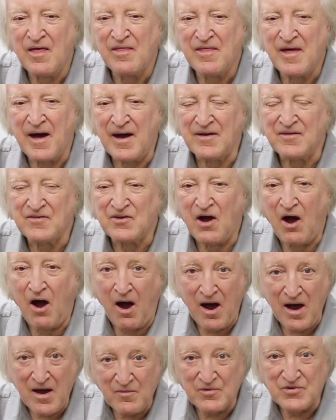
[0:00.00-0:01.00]
that
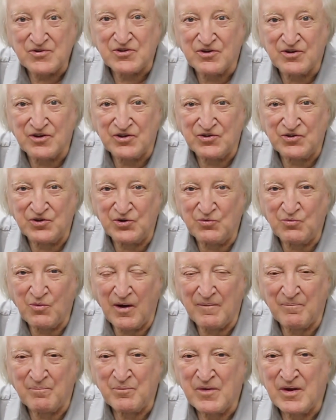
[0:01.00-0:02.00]
I was going to do
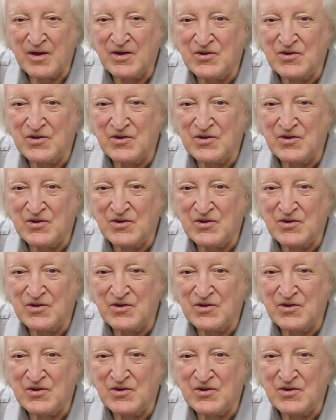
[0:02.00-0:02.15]
one.